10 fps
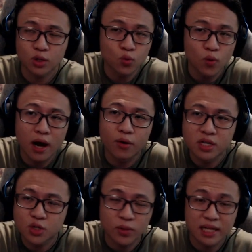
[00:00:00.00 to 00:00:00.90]
2
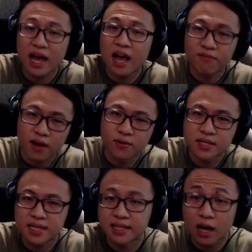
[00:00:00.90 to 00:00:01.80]
hours, 1.5
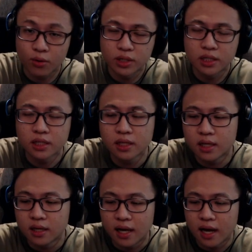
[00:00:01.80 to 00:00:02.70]
hours, an hour.
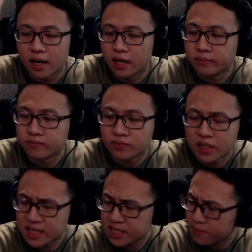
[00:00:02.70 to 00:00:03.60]

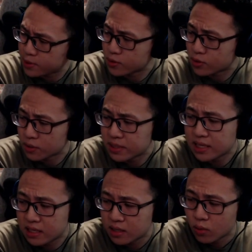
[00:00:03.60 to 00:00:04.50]
The next episode is going to
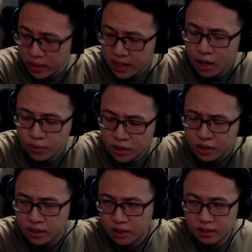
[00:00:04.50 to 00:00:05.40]
be 1 hour.
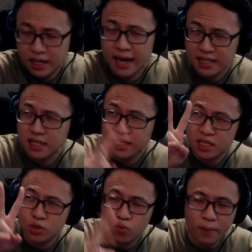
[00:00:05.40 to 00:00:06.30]
Yeah, I think the
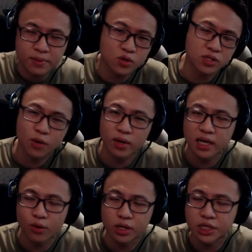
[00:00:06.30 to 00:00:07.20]
next 2 episodes are 1
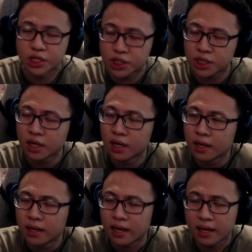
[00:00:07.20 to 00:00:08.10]
hour each.
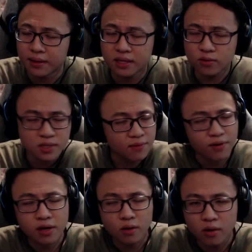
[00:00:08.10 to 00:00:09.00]
And those are
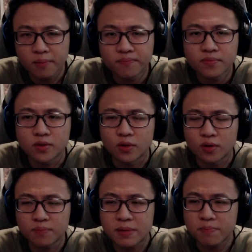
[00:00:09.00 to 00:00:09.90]
very long. You
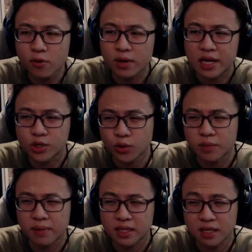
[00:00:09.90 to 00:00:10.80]
know, people will enjoy
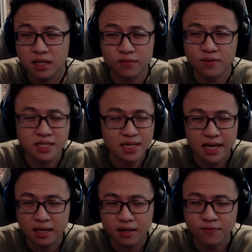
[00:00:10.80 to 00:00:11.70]
it better if it's
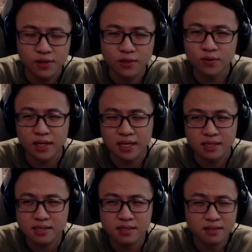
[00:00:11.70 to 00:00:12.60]
like a video that
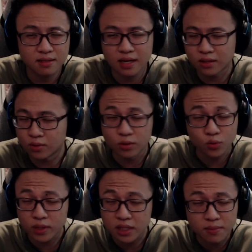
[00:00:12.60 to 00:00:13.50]
is, I don't know,
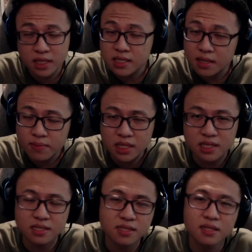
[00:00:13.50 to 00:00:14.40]
20 minutes, 10
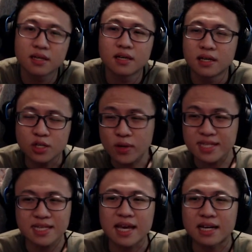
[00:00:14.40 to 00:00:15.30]
minutes. It's quite
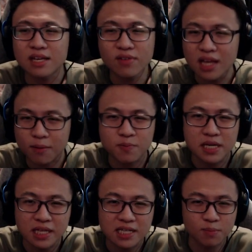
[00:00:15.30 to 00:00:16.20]
sad. Even
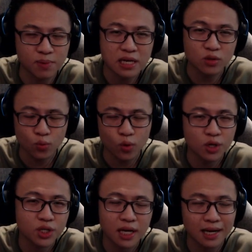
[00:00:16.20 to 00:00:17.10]
Arkpedia is a pain to
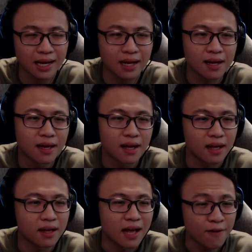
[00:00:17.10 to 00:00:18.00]
watch.
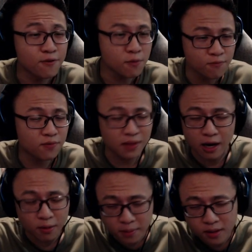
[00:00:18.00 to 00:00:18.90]
I feel
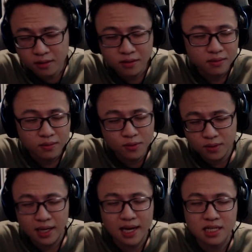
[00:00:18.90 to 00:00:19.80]
terrible to
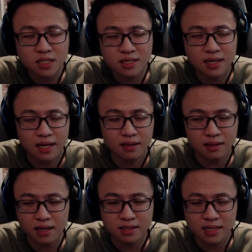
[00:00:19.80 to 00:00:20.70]
you guys. Like, the
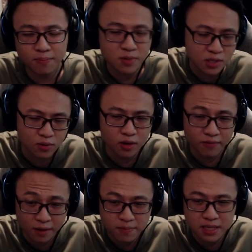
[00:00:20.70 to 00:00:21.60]
next episode of
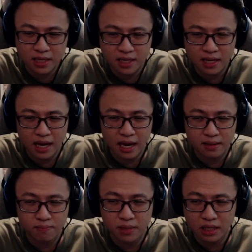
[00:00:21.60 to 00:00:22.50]
Arkpedia, I
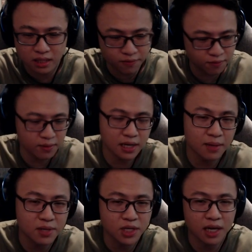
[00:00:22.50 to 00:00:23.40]
believe... Wait,
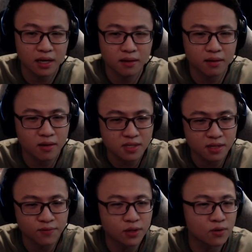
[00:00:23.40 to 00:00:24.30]
let me check. Because
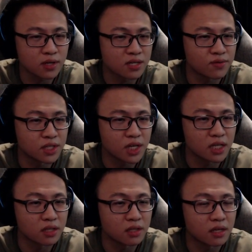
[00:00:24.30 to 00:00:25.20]
the video has finished
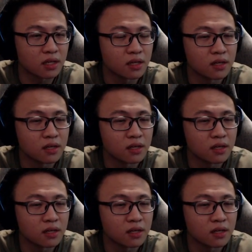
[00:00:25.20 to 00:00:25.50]
editing.